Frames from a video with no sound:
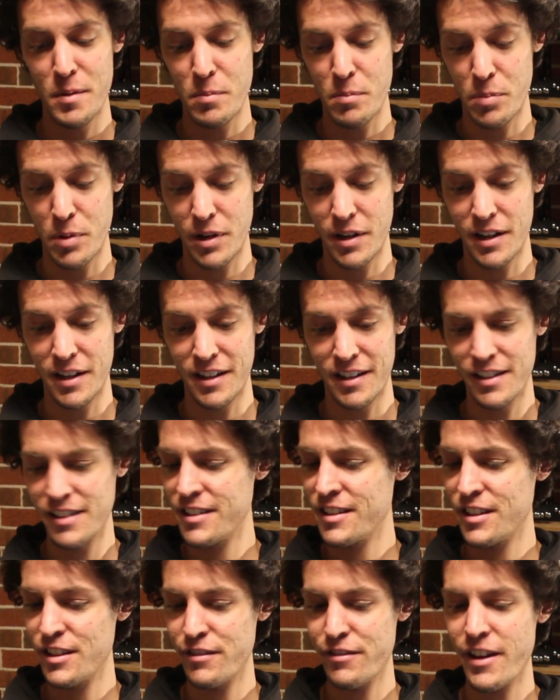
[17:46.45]
But
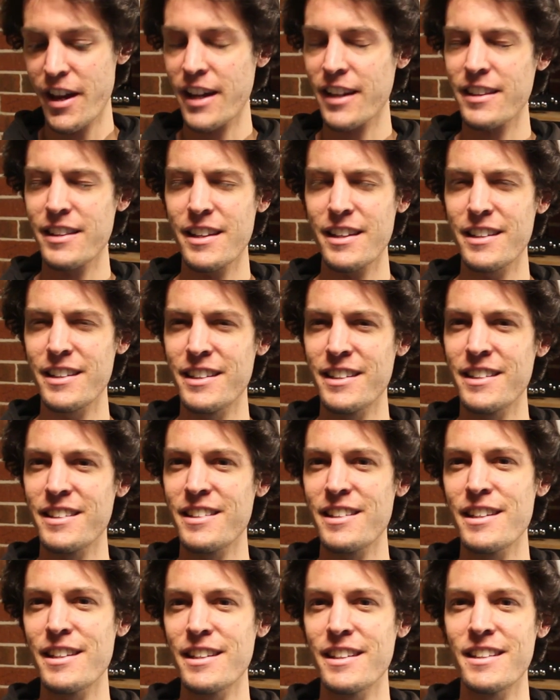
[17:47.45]
the fact that it
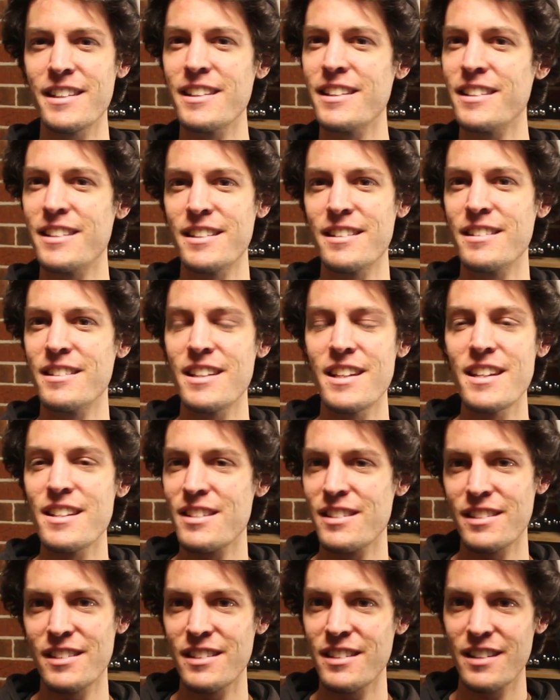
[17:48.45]

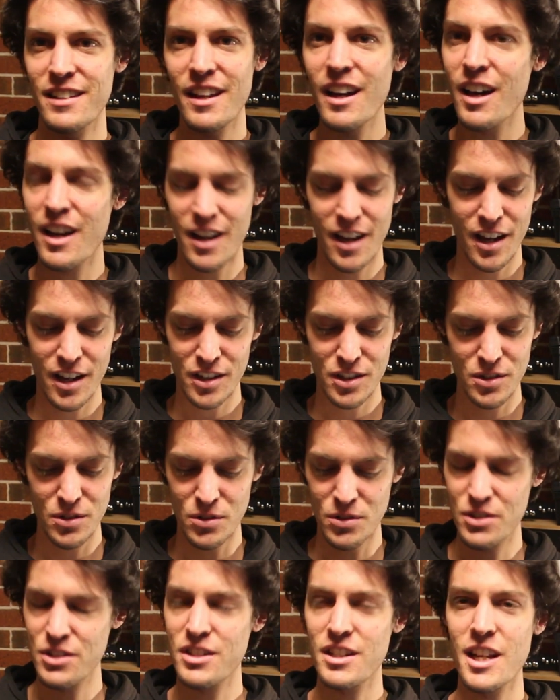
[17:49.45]
isn't a
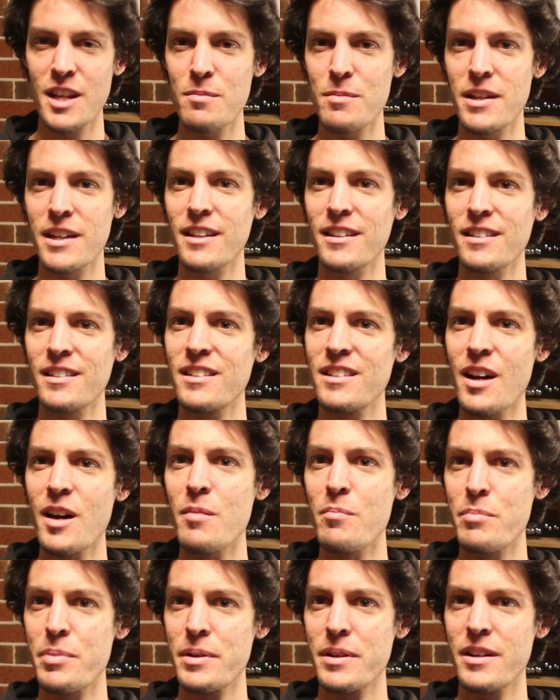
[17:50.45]
huge steaming
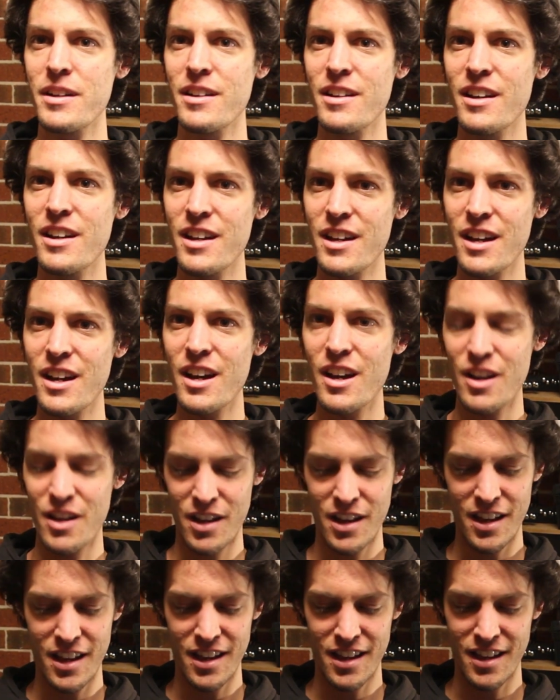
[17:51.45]
dump
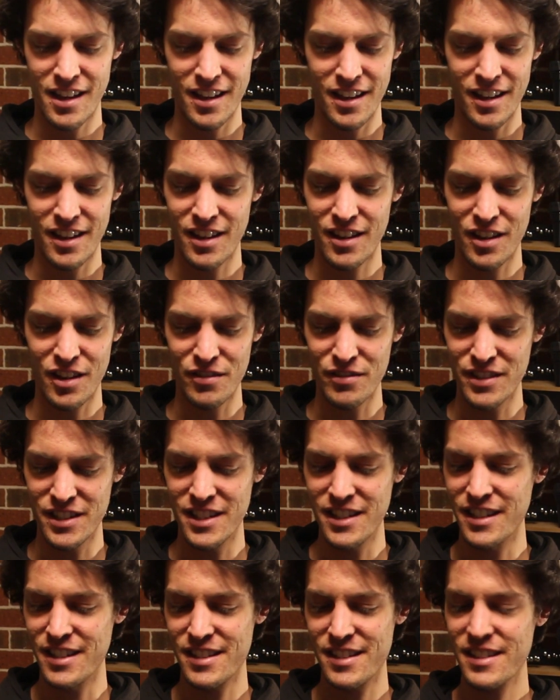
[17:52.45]
of a
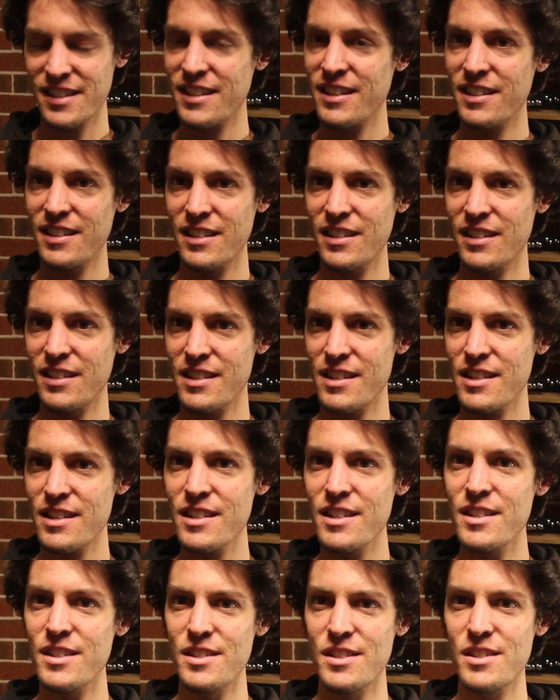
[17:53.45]
disc
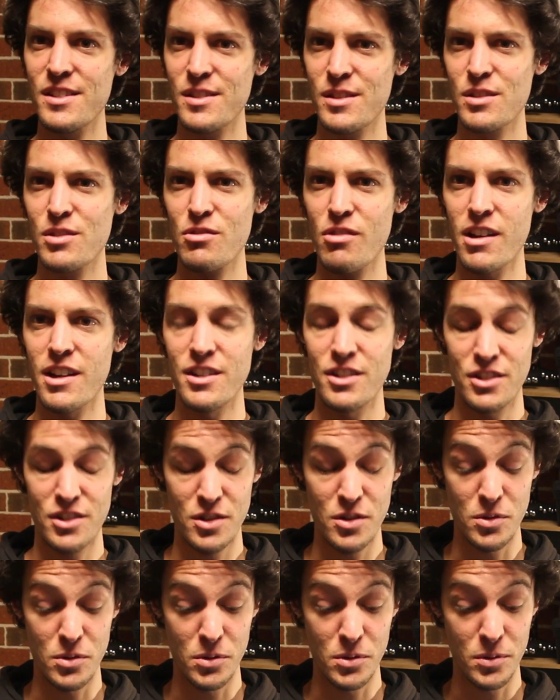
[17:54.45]
is strange
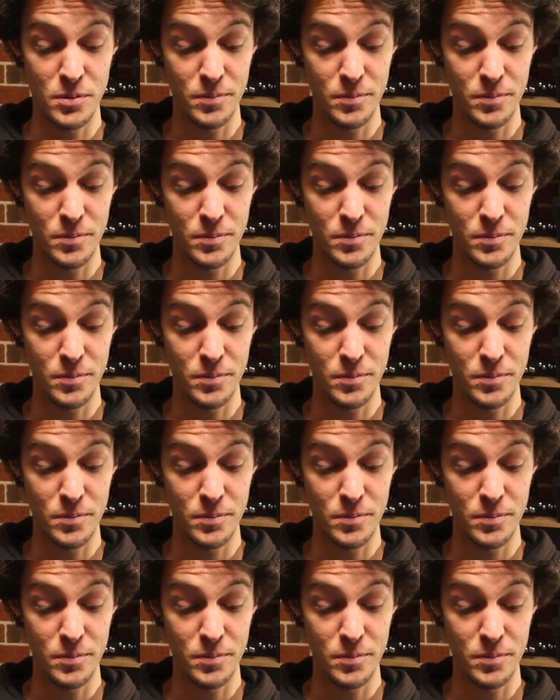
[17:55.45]
too.